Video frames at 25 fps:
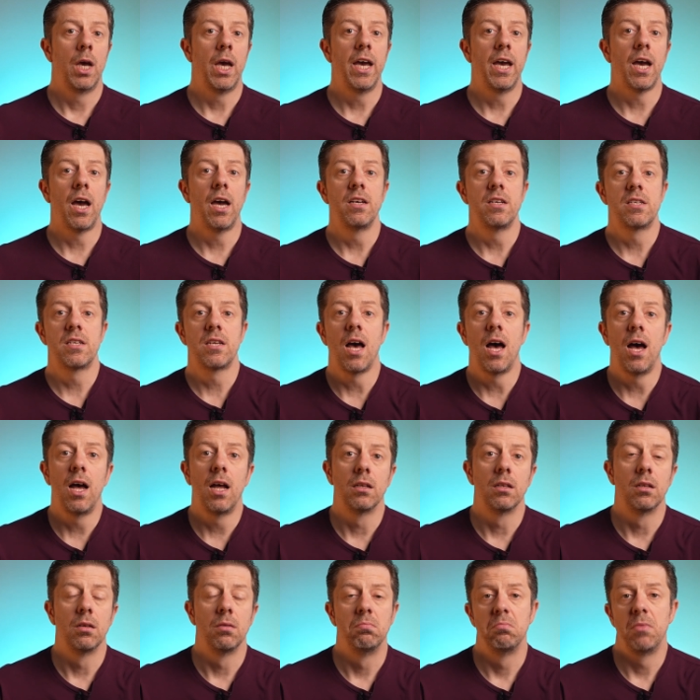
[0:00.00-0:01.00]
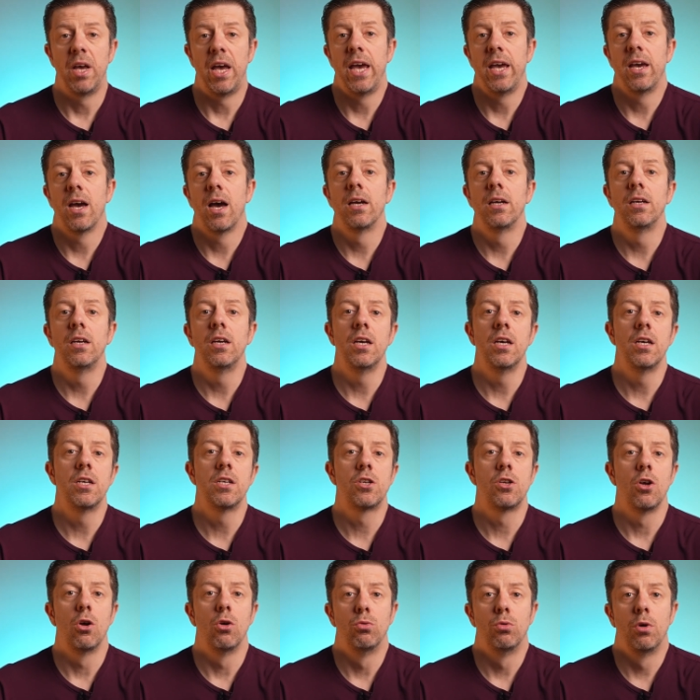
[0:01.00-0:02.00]
AI is hot. AI
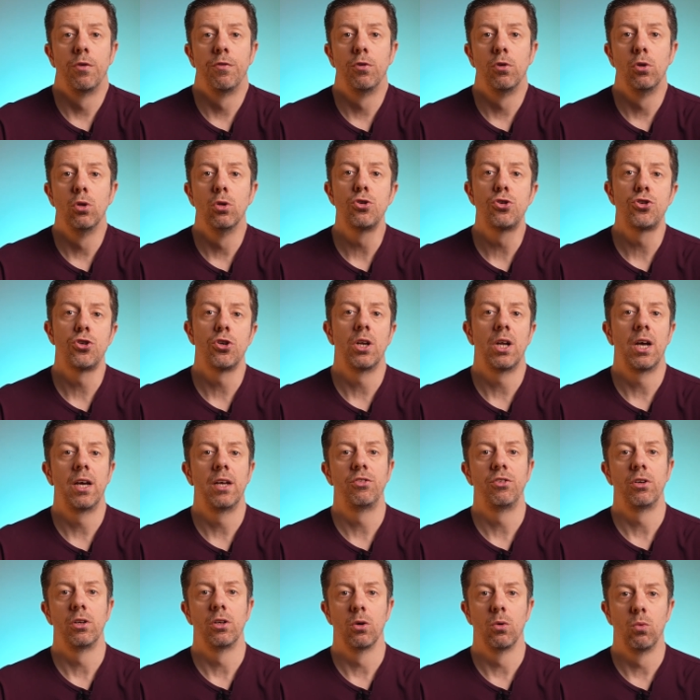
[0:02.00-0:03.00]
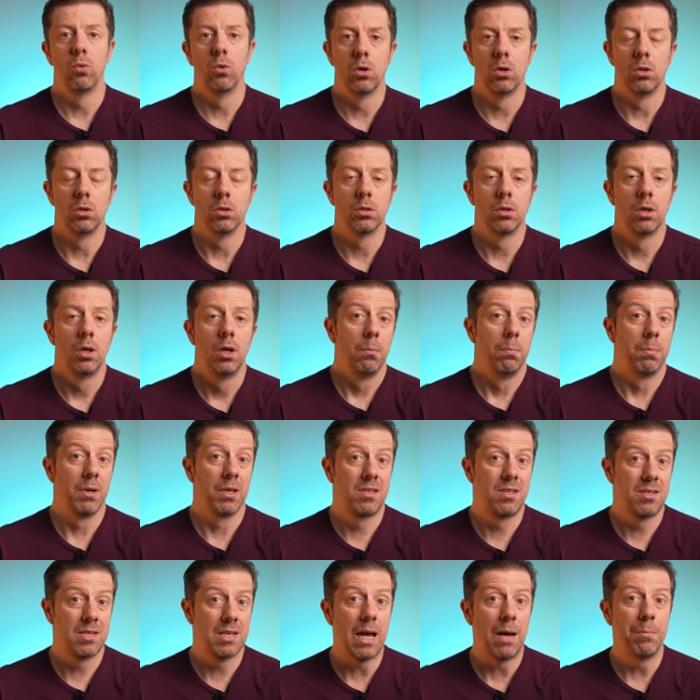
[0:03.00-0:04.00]
is revolutionizing the world. But
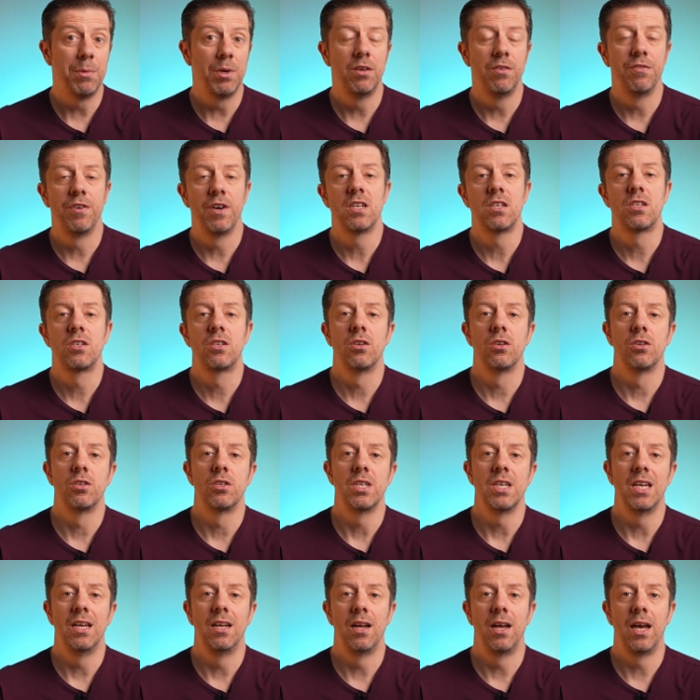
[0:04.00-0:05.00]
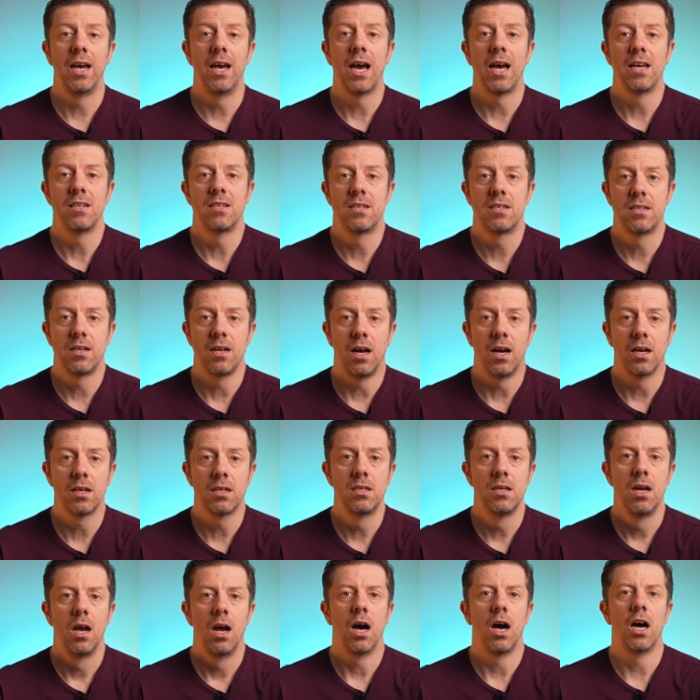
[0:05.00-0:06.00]
some investors in AI
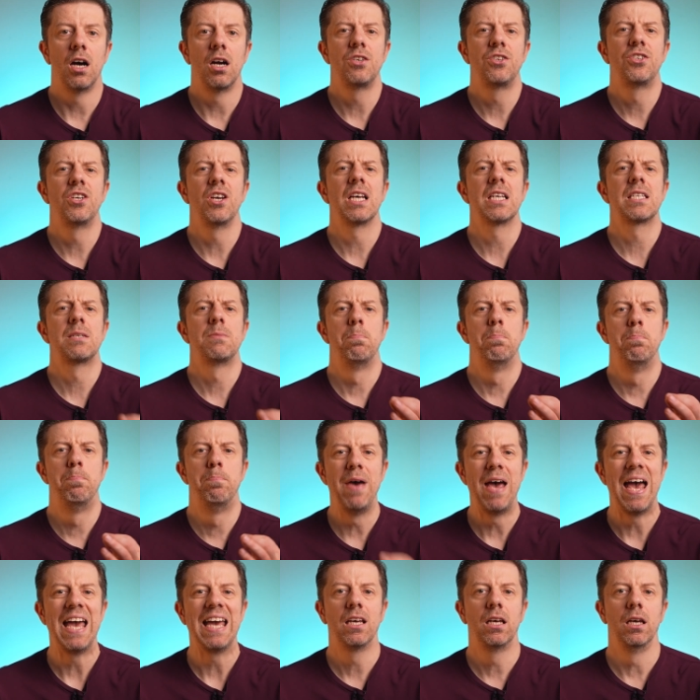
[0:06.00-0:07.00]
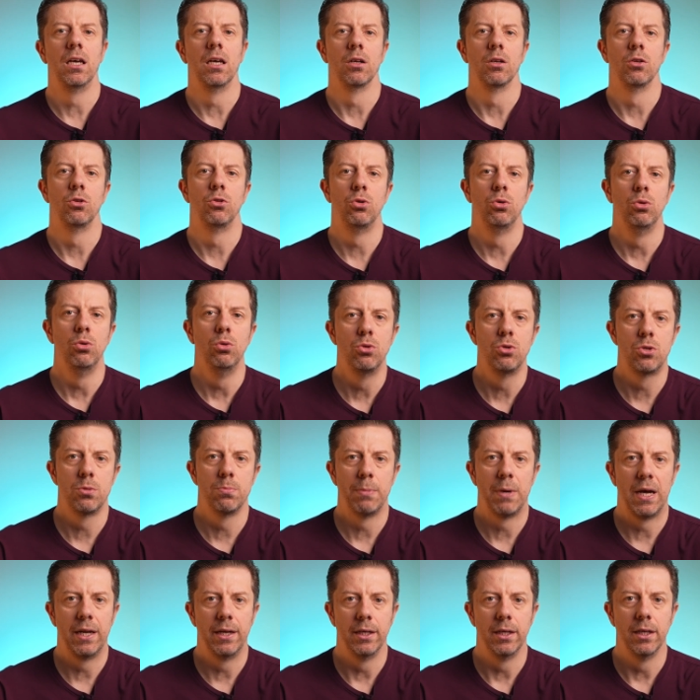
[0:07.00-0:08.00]
stocks are just begging to lose
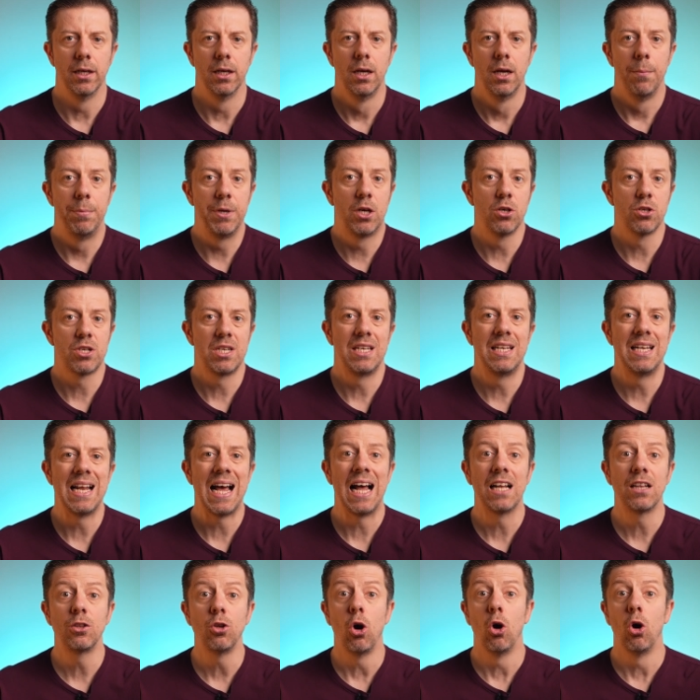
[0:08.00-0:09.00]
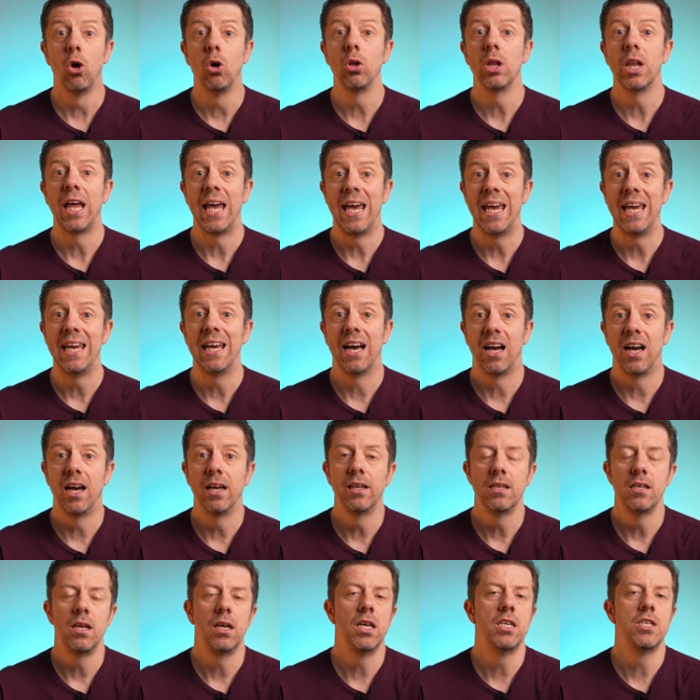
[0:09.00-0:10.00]
money because not all
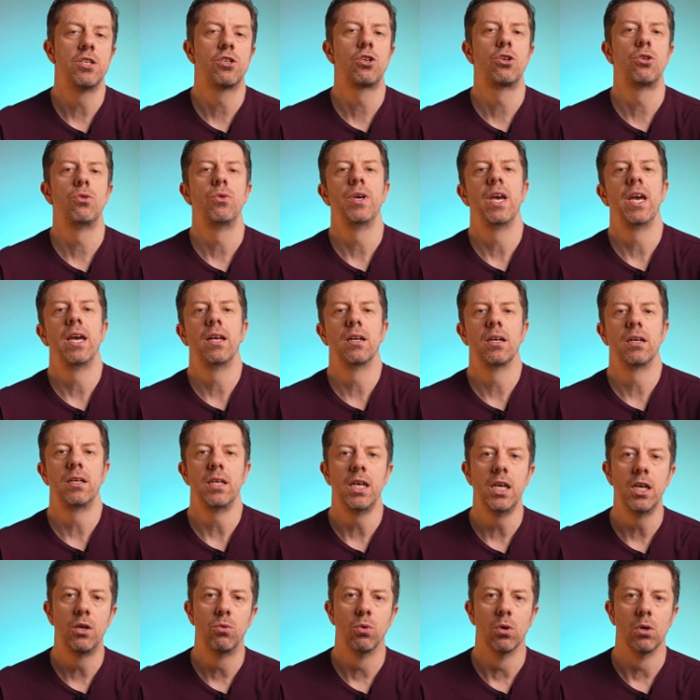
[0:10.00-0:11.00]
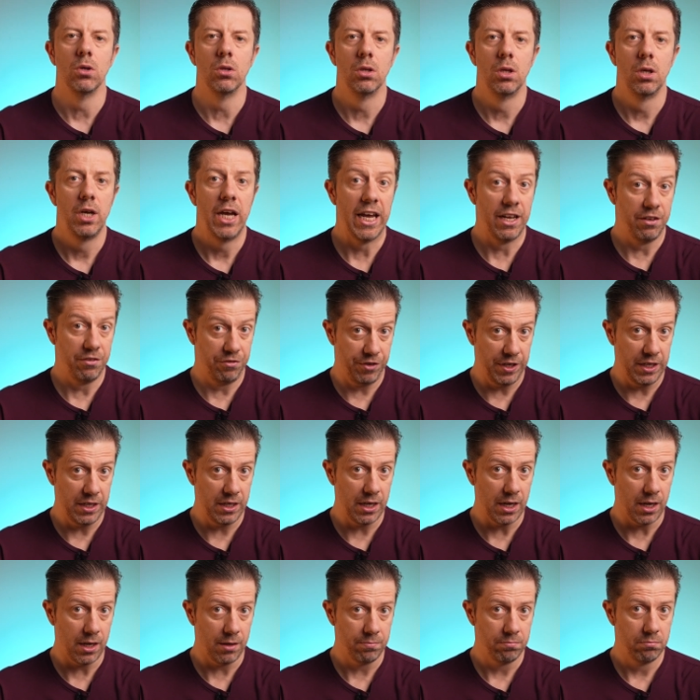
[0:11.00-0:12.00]
AI is created equal.
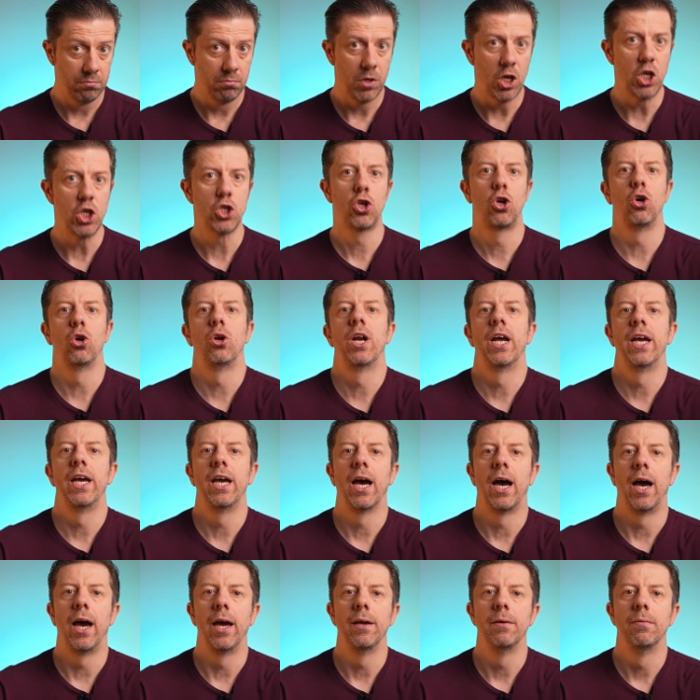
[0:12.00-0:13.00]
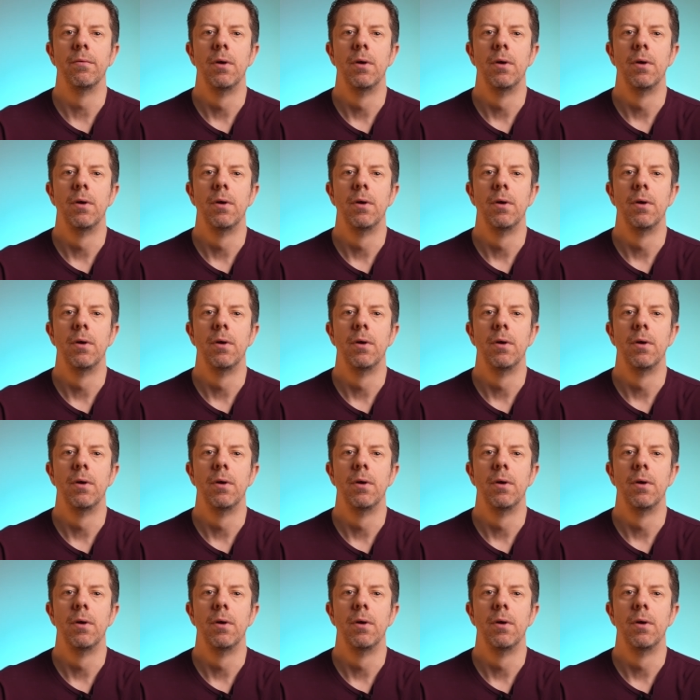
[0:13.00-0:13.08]
Nvidia is good AI.